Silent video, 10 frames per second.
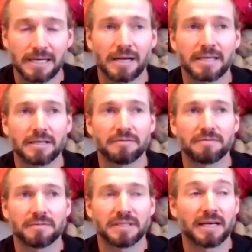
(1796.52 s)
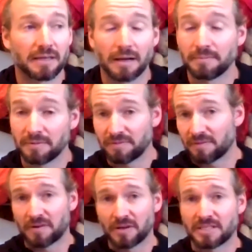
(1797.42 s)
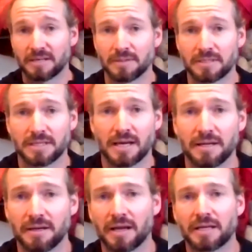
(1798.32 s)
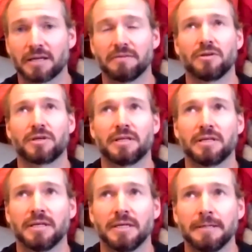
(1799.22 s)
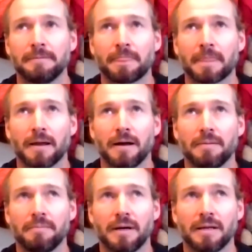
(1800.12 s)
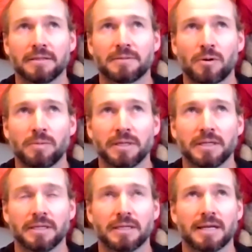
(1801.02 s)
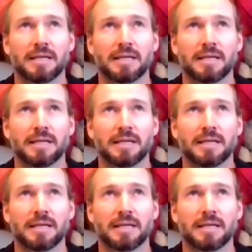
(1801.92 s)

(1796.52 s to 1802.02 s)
Yeah, I'm very similar to that. And I kind of look at it, and it's probably an